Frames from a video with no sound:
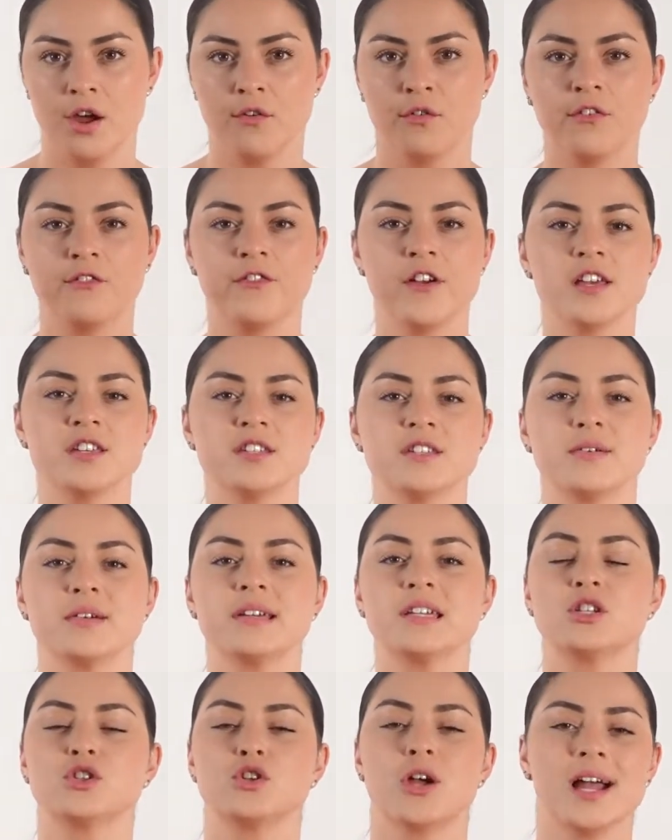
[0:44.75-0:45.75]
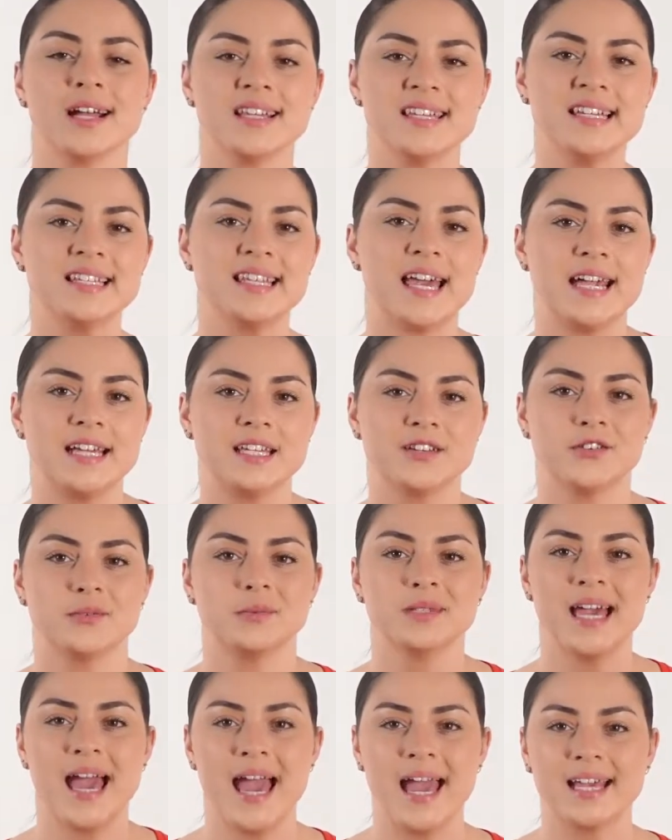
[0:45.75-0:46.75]
refers to extracting data
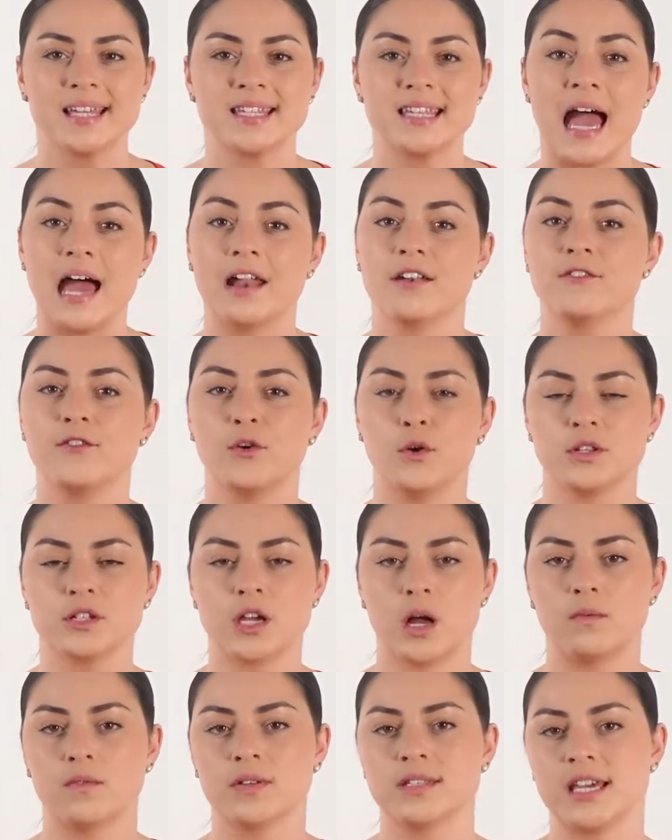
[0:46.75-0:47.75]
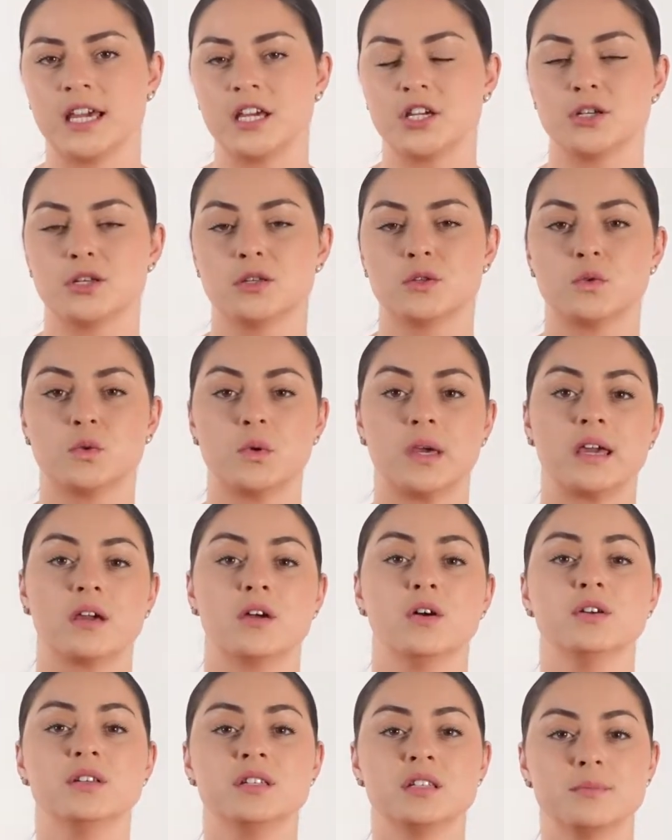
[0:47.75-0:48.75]
from text and voice conversations between
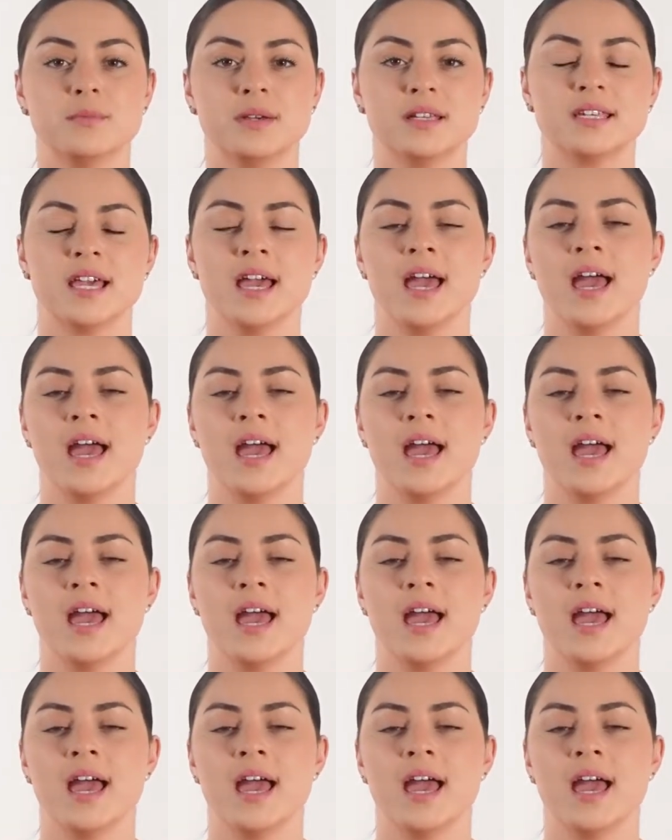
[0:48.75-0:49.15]
customers